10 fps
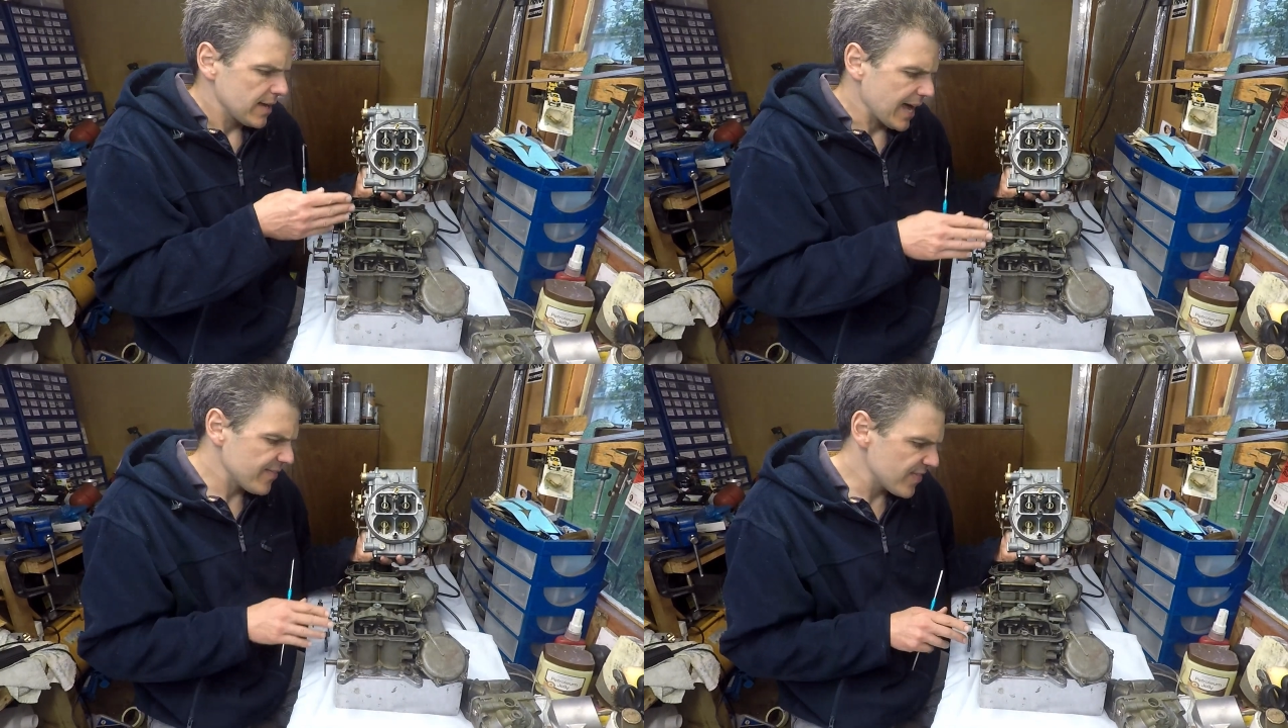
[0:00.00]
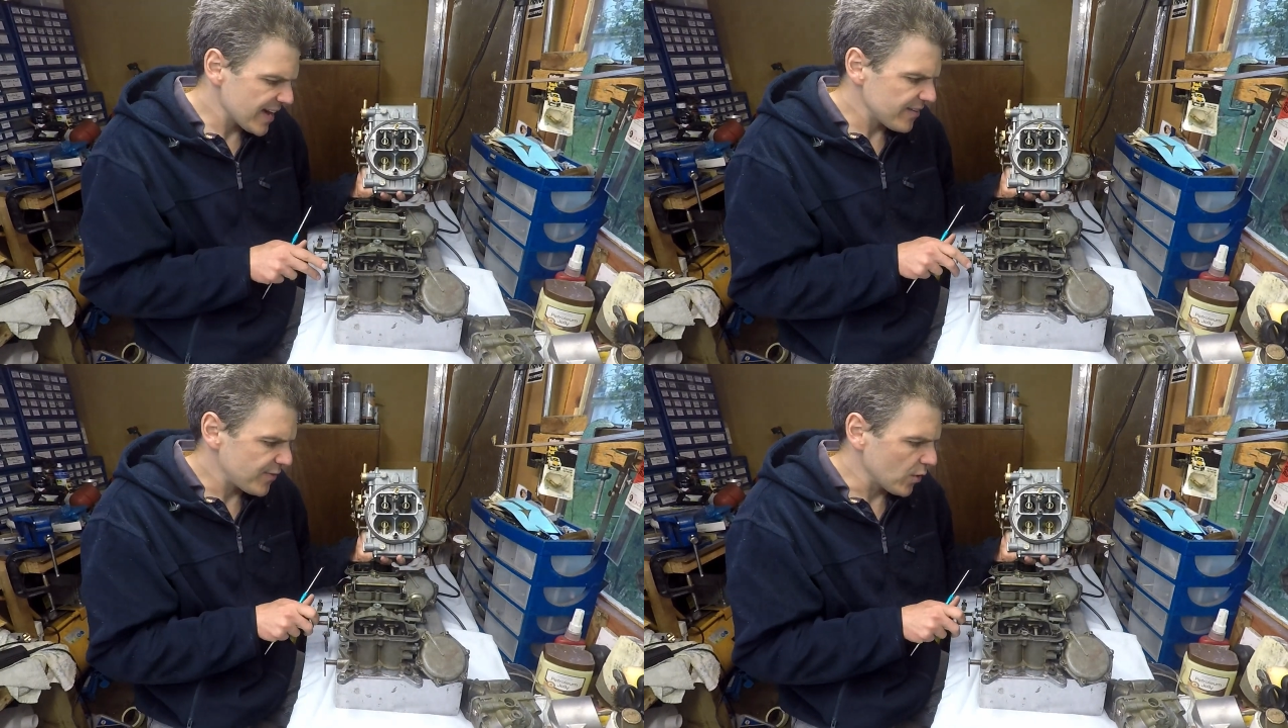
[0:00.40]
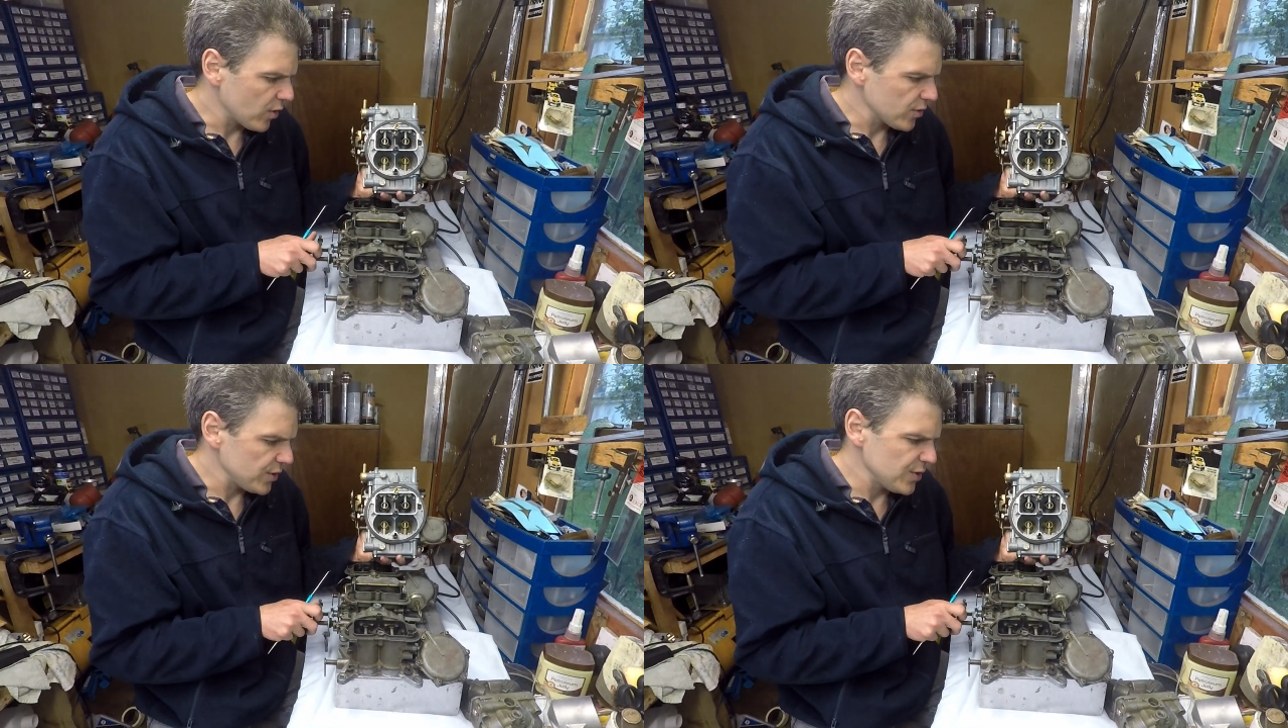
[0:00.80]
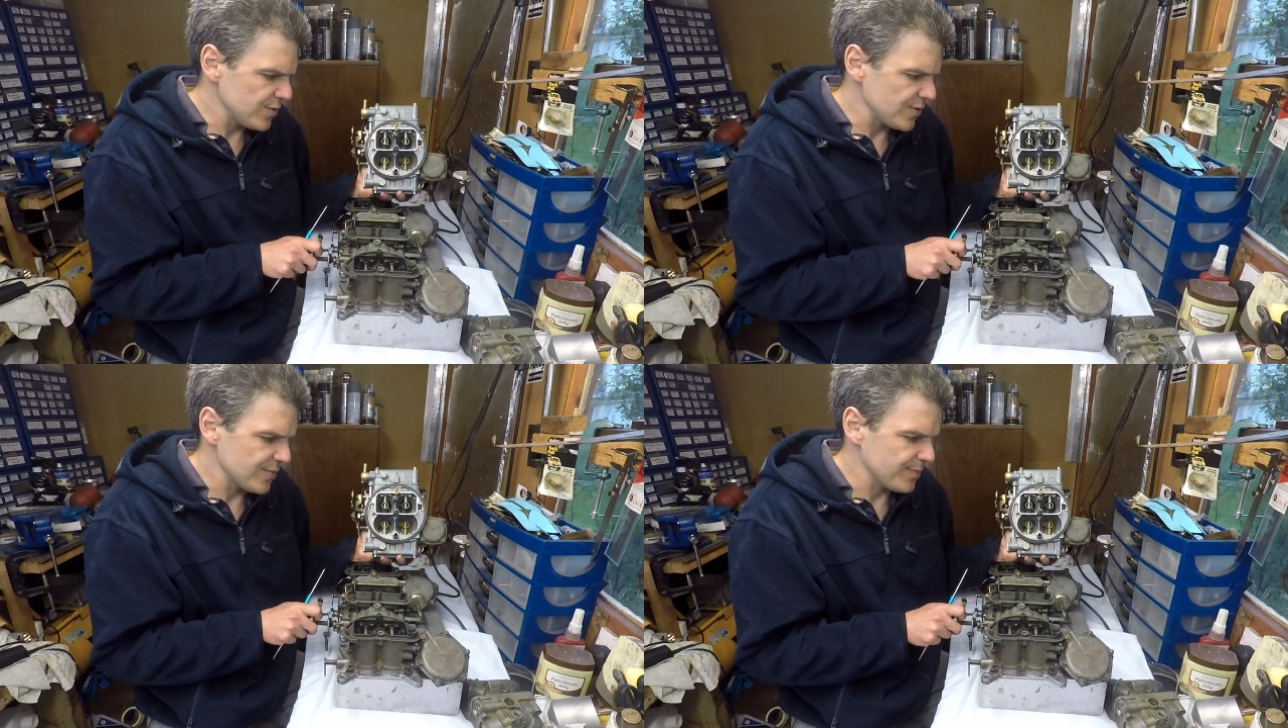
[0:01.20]
and therefore
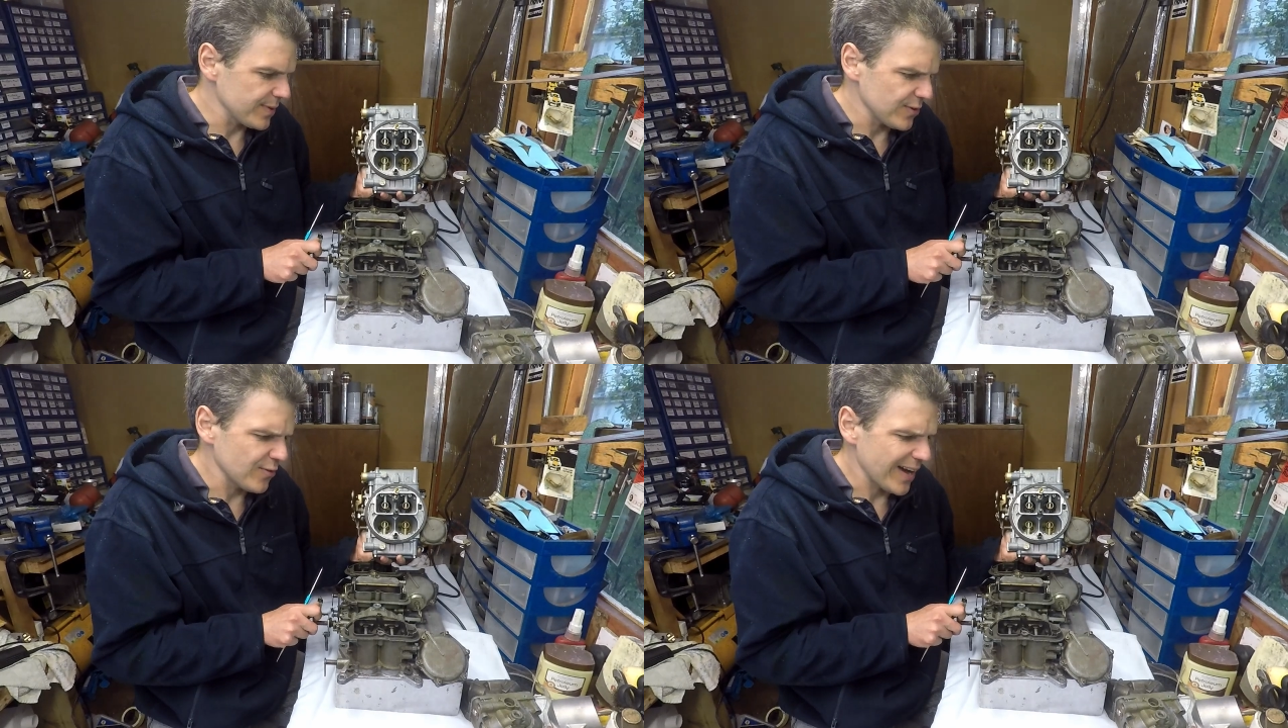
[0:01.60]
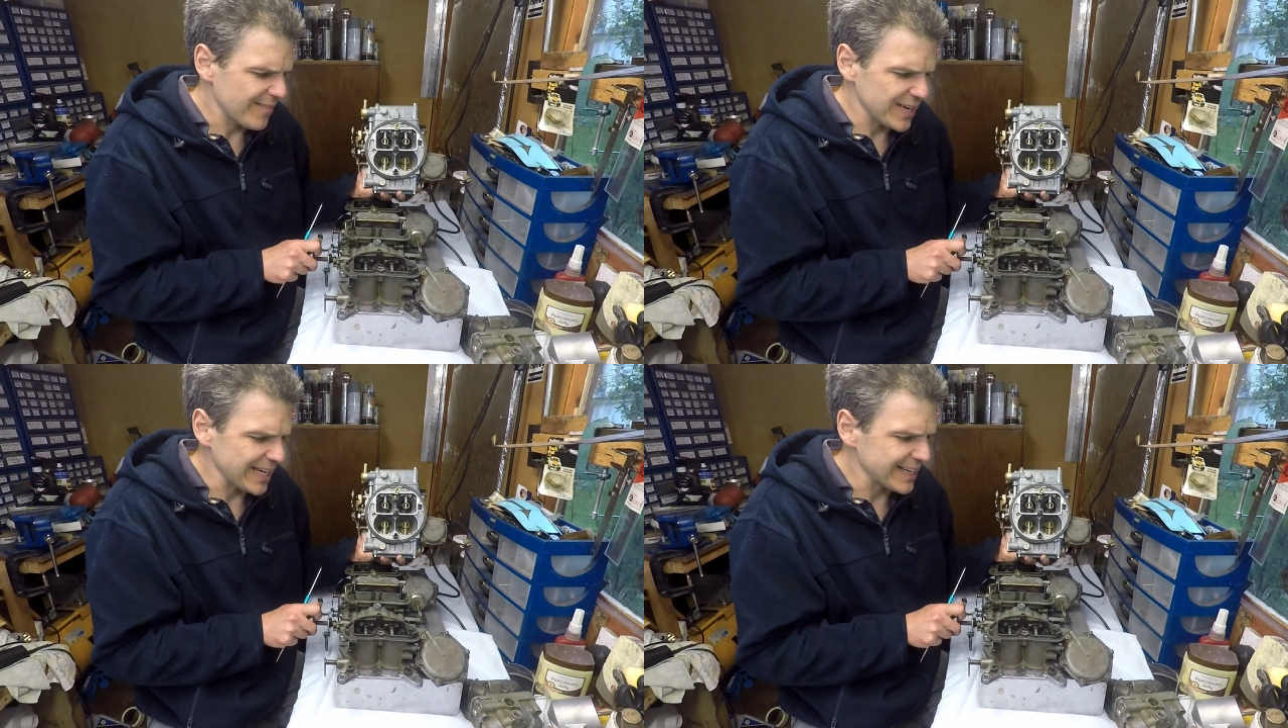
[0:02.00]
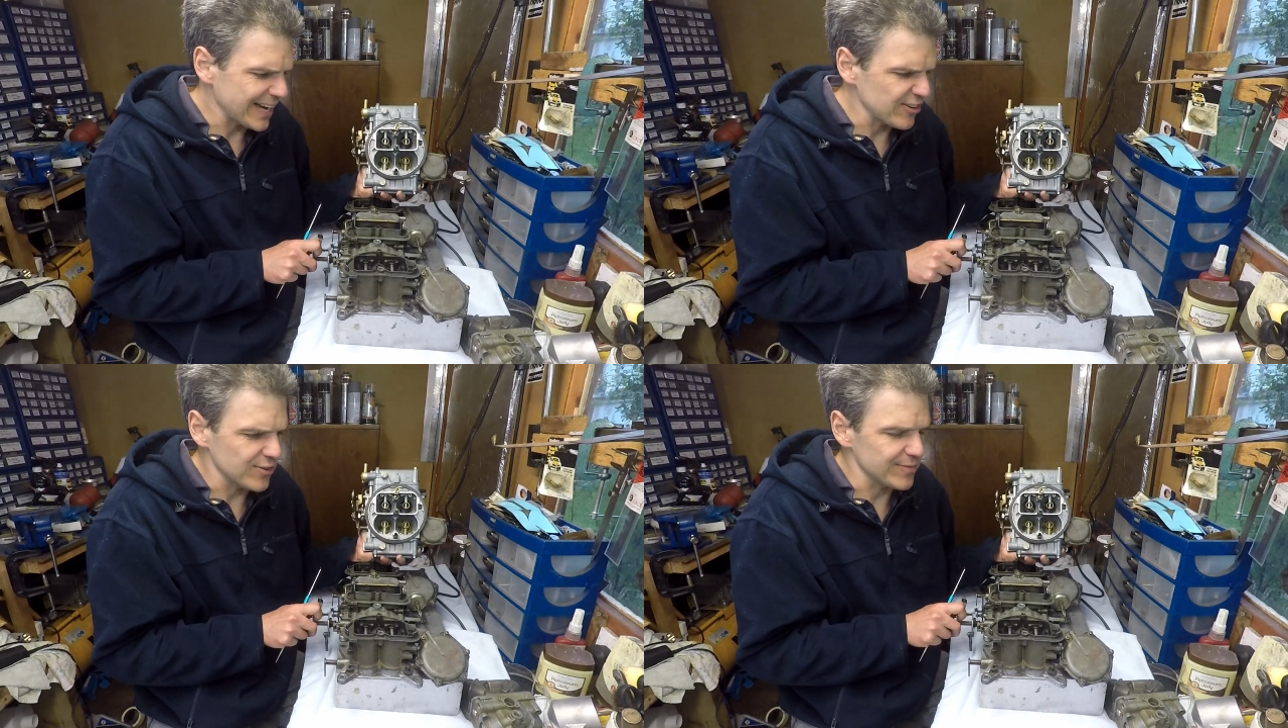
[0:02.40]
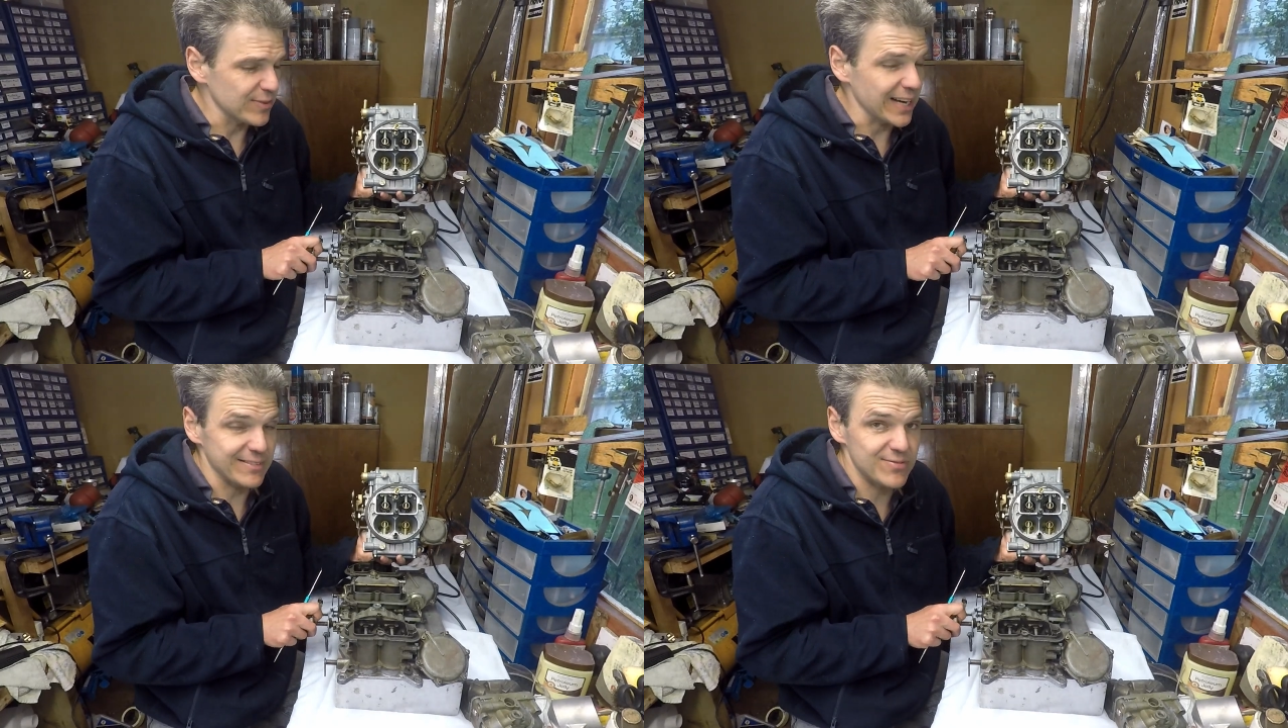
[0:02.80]
you're having kind of like